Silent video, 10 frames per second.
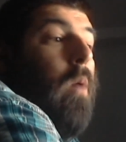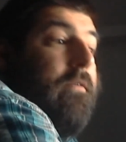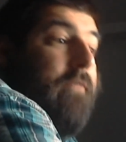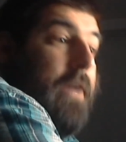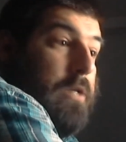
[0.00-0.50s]

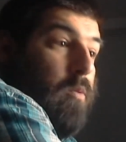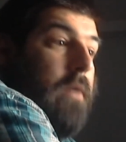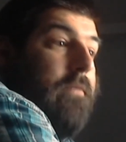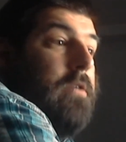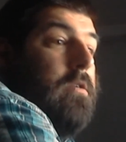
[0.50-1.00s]
What
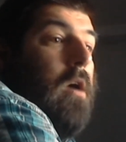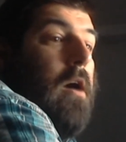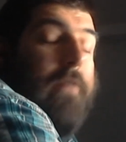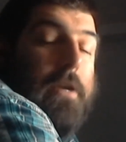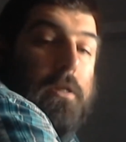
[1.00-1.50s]
affects one of
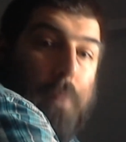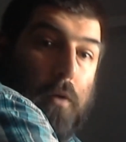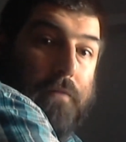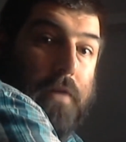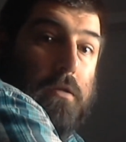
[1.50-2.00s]
us affects
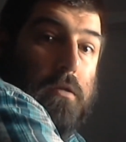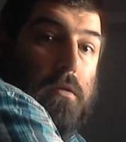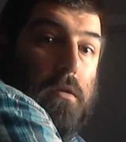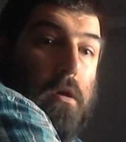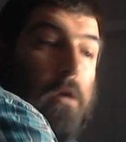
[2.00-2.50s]
both of us.